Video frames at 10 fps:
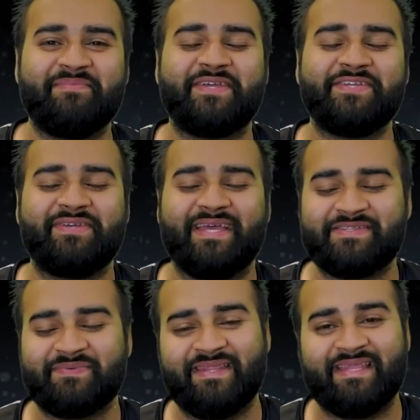because you get
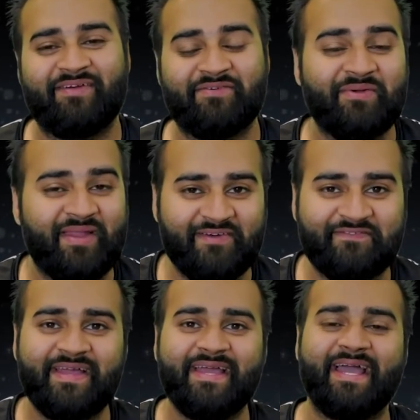to win that roll
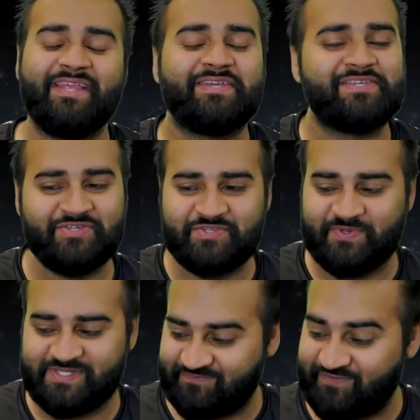off, and you can choose who
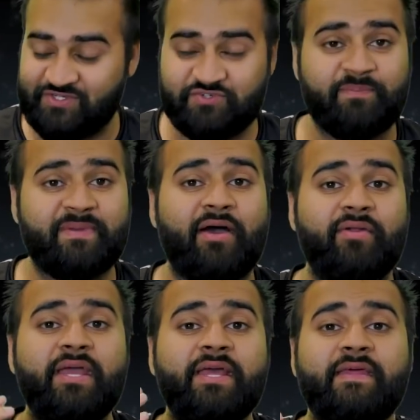puts the first drop
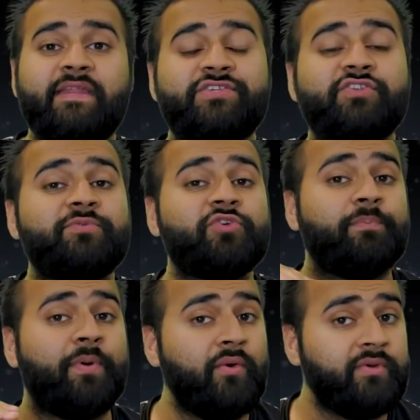down, then it stops your
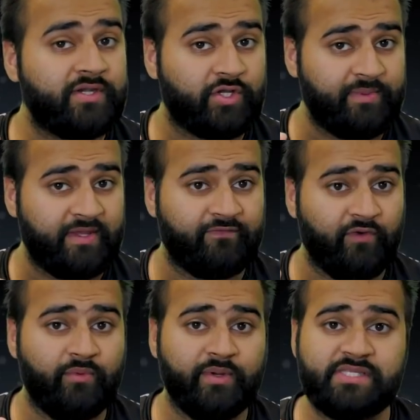opponent coming
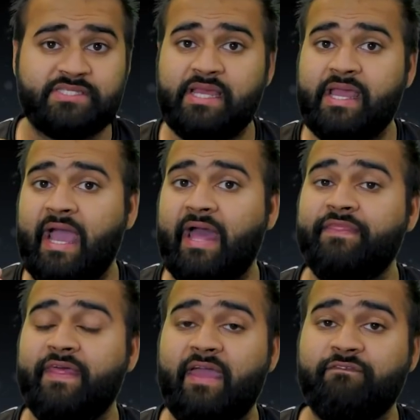forwards,
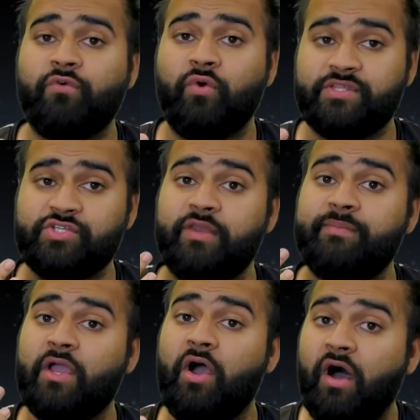and therefore it's going to
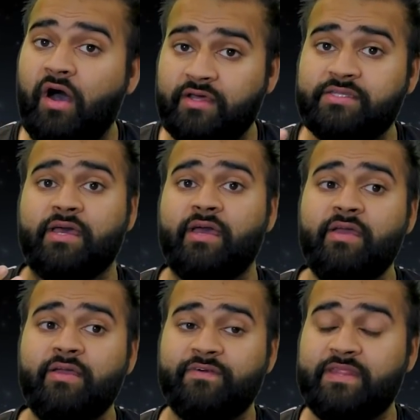be harder
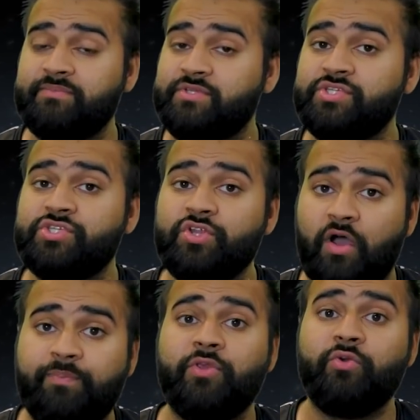for them to
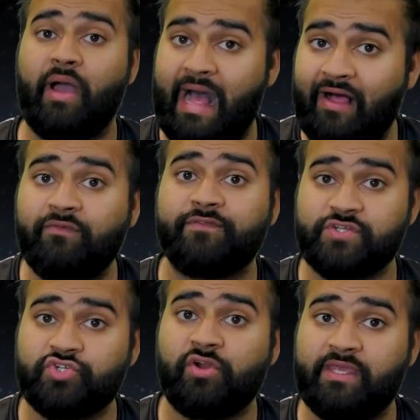stop you alpha
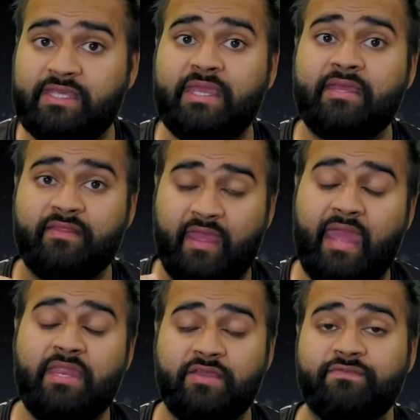striking
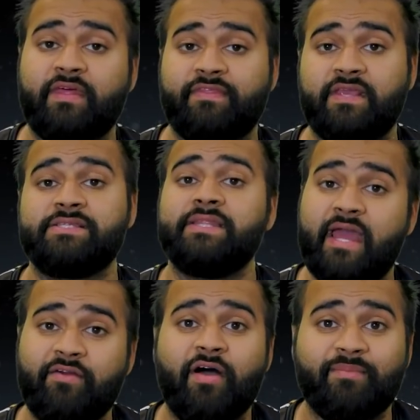any of their things in
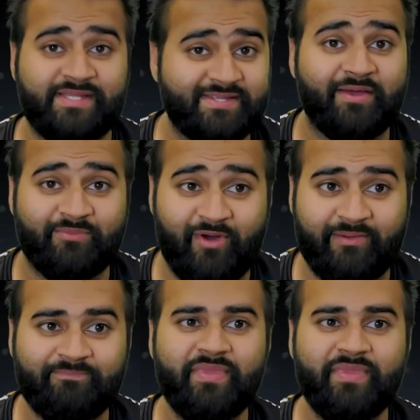their army turn 1.